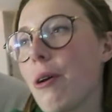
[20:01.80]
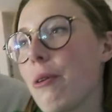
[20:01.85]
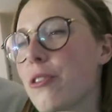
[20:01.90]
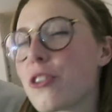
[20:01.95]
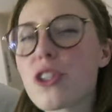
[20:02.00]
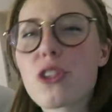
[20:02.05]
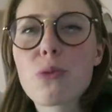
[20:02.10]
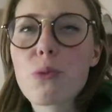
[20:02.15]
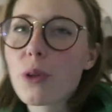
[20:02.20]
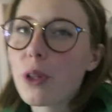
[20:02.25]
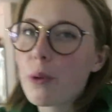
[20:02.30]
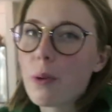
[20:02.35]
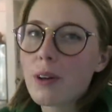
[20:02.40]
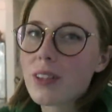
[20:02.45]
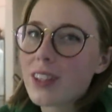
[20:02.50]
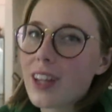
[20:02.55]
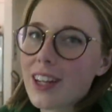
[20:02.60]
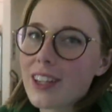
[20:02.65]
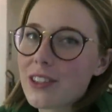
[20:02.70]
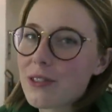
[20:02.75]
know, it was just really
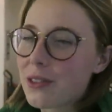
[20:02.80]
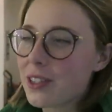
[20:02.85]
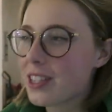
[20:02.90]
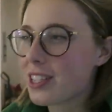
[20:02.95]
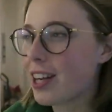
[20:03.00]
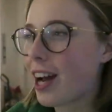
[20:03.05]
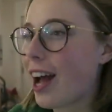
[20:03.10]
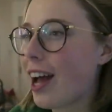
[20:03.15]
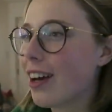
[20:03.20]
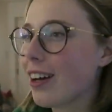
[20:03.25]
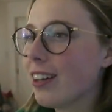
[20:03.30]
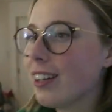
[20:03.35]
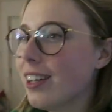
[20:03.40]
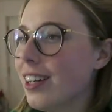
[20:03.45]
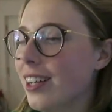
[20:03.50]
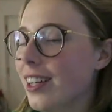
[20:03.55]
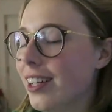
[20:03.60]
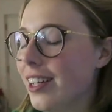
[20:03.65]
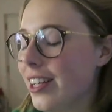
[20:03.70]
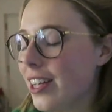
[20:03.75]
well done to its style.
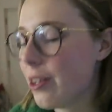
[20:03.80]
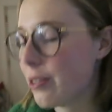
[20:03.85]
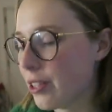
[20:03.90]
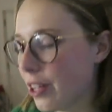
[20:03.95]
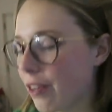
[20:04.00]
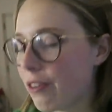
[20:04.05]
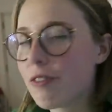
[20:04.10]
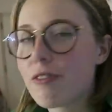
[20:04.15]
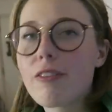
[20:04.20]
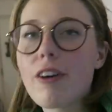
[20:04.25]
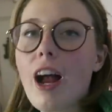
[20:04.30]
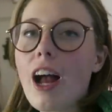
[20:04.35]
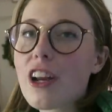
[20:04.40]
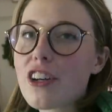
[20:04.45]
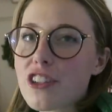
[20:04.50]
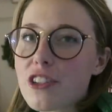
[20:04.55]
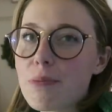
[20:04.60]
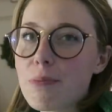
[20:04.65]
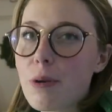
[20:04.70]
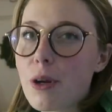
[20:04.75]
It's like
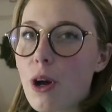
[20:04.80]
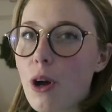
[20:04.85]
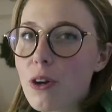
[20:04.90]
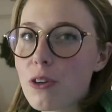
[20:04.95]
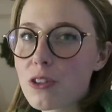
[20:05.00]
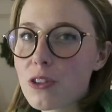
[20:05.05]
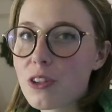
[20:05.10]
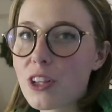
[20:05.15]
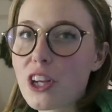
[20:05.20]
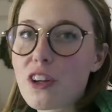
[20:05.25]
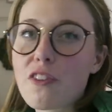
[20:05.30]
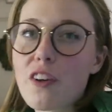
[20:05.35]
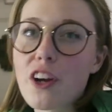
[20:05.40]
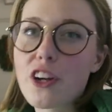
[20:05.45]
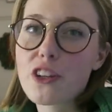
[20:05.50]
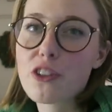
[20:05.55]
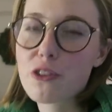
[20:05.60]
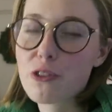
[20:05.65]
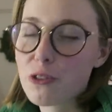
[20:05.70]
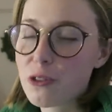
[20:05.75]
fresh, but also like
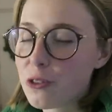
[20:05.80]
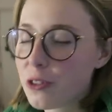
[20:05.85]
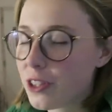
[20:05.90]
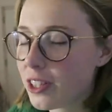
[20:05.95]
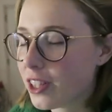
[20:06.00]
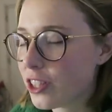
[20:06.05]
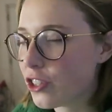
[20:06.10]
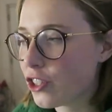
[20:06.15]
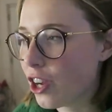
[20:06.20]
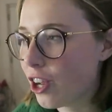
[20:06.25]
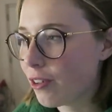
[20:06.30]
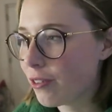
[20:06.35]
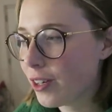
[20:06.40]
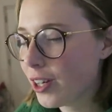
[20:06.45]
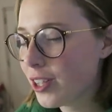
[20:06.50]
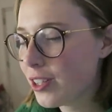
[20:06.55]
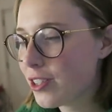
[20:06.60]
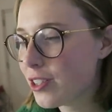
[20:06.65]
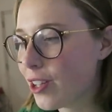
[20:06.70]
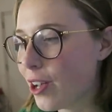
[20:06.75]
very true to the
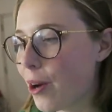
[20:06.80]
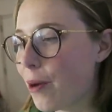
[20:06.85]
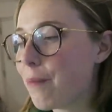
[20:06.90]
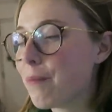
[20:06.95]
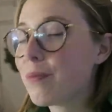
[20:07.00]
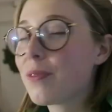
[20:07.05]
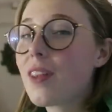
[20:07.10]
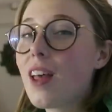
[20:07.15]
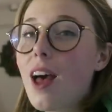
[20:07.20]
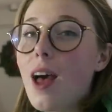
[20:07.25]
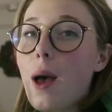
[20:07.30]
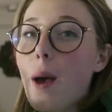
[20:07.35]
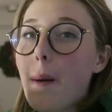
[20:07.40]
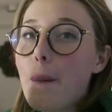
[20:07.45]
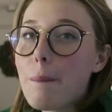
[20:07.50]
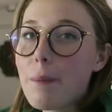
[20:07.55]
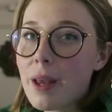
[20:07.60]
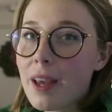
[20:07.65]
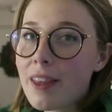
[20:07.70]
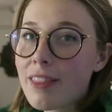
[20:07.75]
genre. So
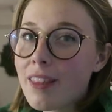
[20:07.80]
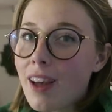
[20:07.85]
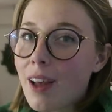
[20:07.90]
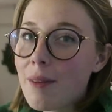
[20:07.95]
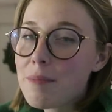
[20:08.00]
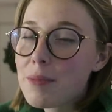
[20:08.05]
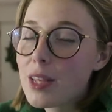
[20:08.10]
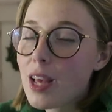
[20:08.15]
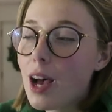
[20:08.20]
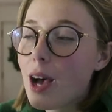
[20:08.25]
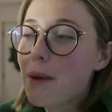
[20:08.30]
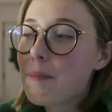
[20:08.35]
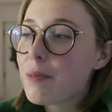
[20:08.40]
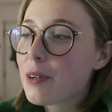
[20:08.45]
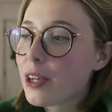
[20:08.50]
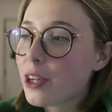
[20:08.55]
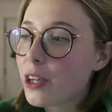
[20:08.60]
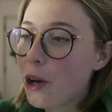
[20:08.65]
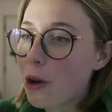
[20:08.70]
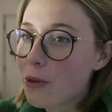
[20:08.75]
big thumbs up.
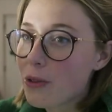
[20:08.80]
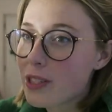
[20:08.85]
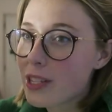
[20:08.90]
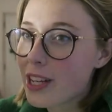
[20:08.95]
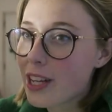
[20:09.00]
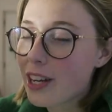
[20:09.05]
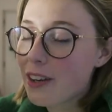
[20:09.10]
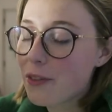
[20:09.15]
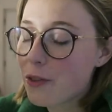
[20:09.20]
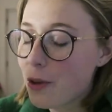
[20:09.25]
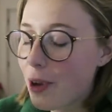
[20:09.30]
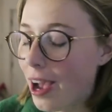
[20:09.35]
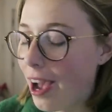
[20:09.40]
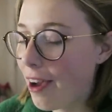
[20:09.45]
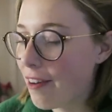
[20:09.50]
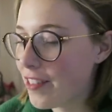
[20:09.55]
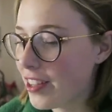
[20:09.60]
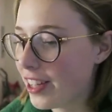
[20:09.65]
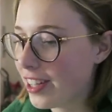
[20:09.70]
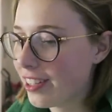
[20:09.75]
Go see it if you
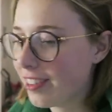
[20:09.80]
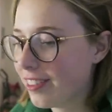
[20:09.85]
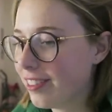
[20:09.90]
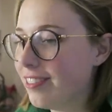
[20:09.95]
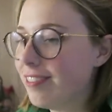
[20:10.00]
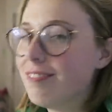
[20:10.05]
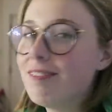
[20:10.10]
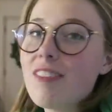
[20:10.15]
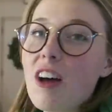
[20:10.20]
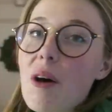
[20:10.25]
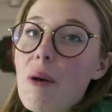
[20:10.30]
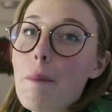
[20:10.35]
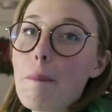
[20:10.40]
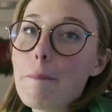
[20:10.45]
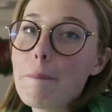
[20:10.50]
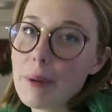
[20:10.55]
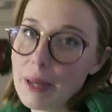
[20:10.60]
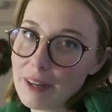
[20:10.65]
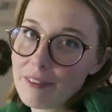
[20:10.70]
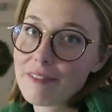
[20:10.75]
haven't.
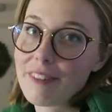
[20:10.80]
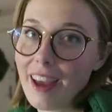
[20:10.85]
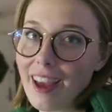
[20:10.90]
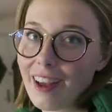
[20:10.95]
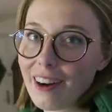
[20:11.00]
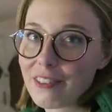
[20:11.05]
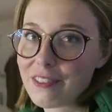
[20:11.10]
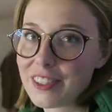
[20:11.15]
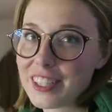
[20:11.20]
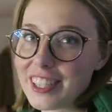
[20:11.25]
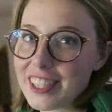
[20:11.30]
Big fan over